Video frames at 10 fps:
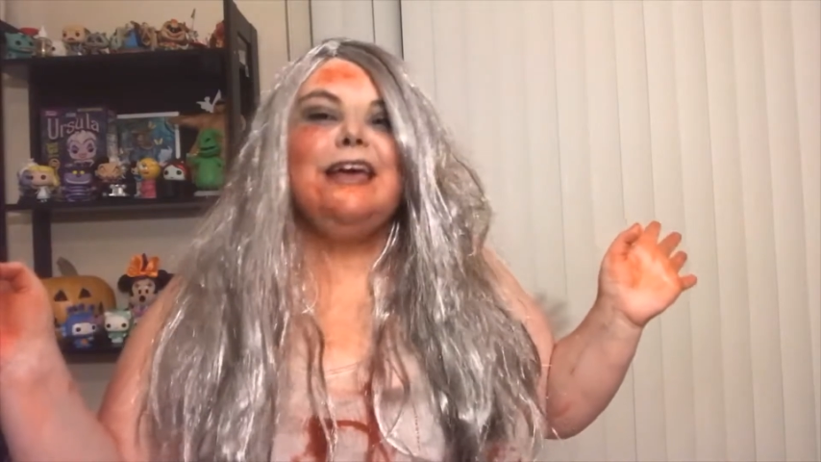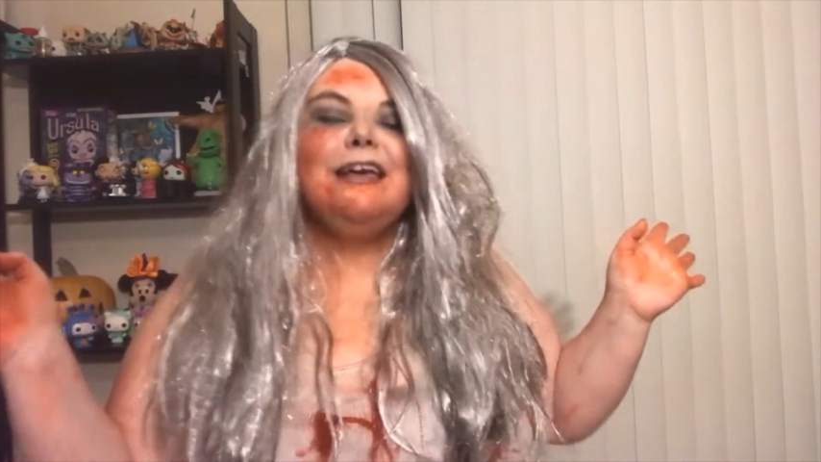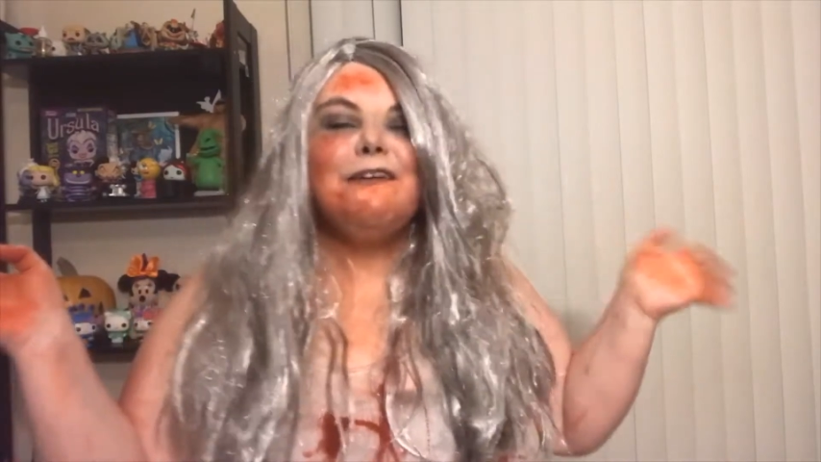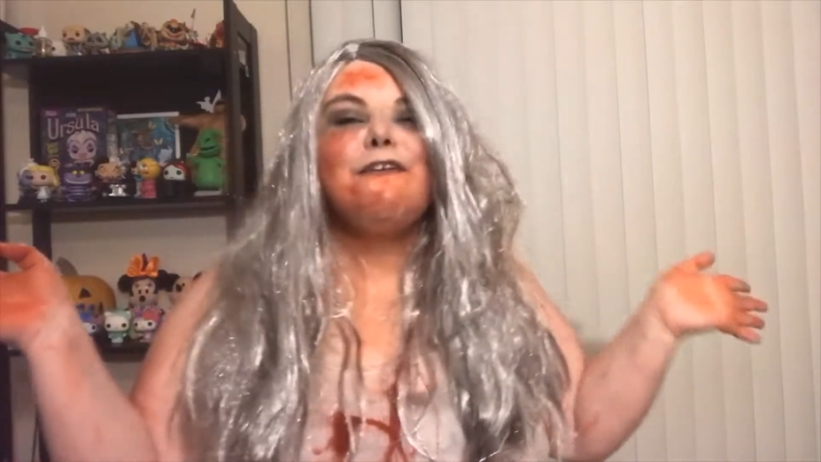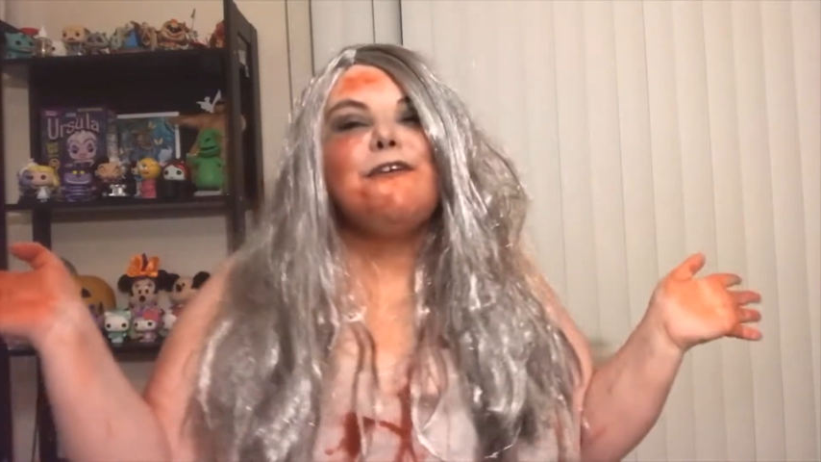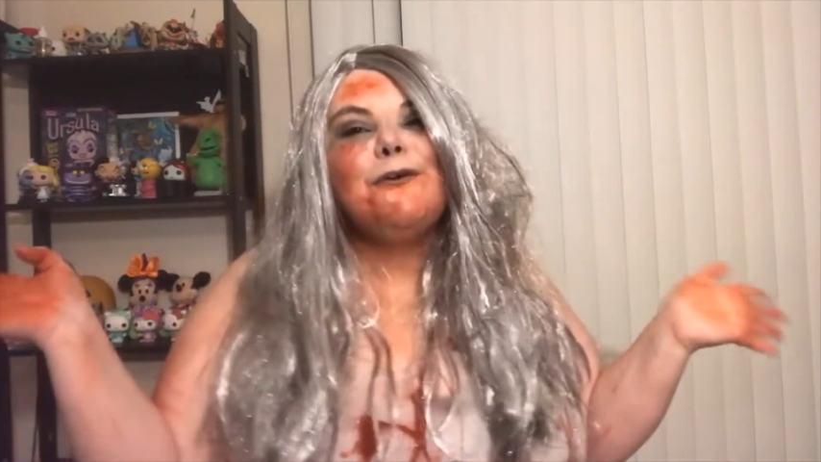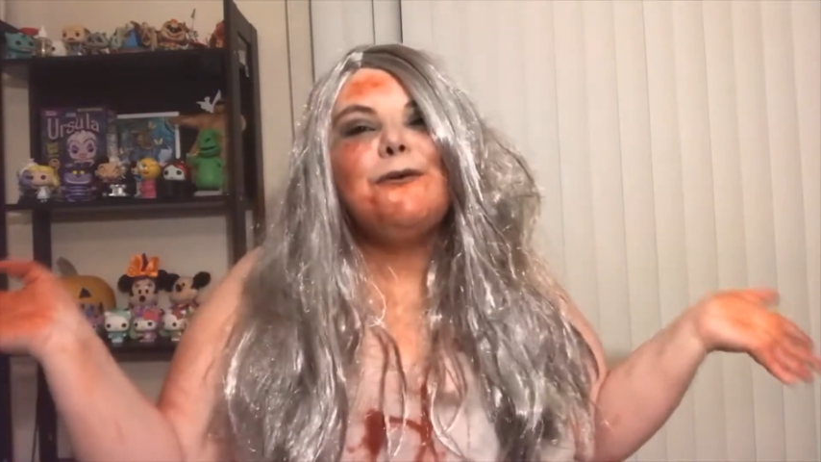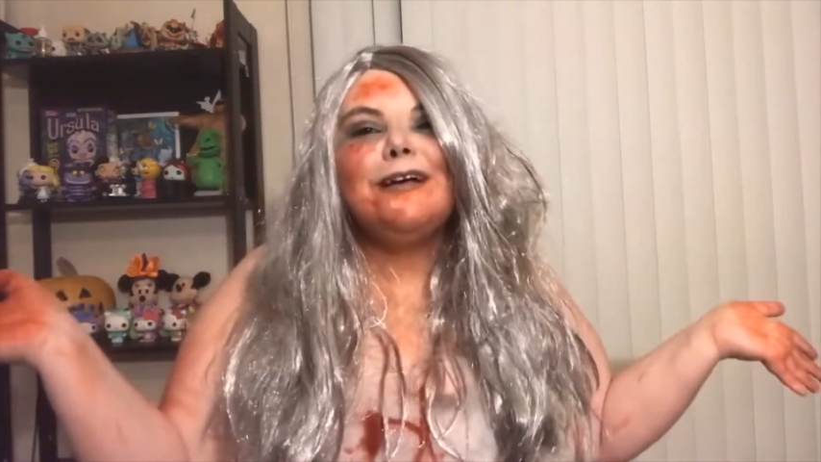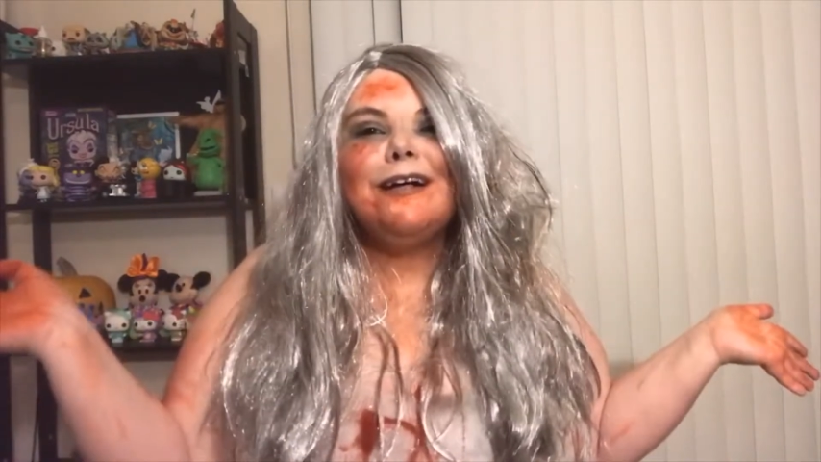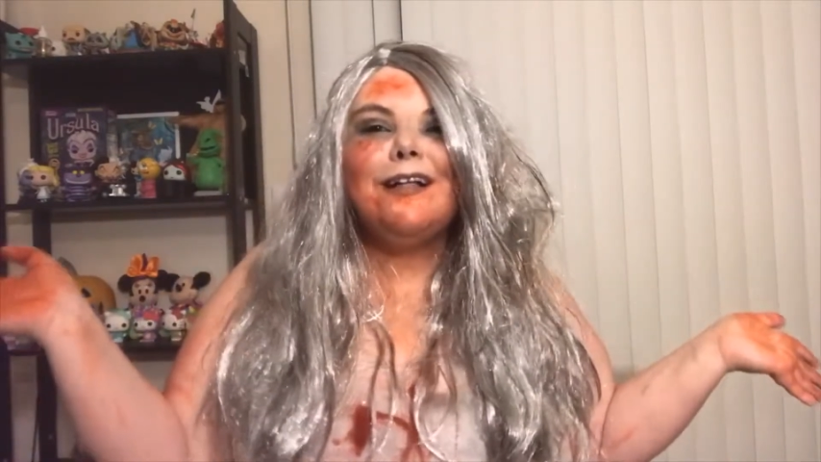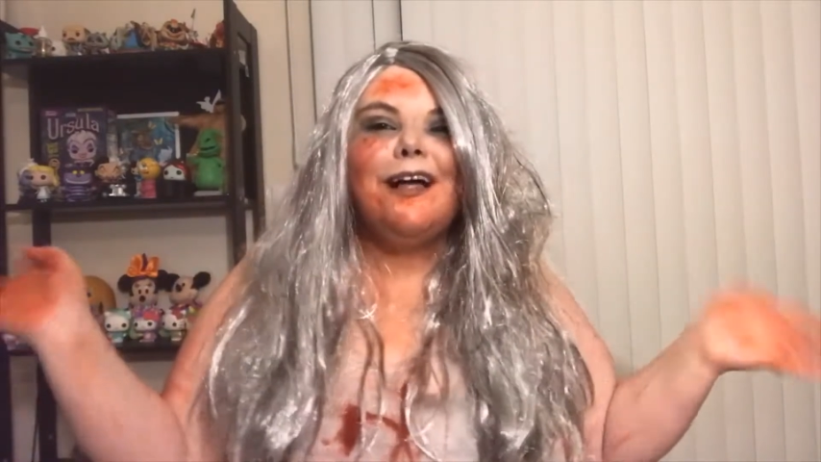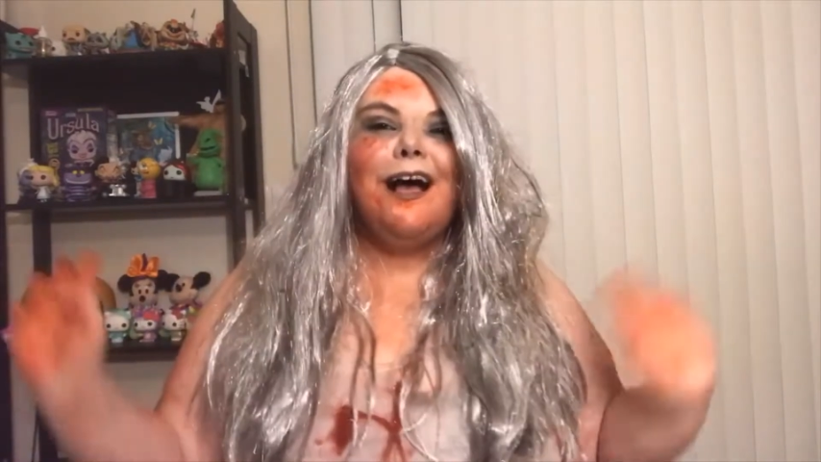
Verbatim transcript: if you will.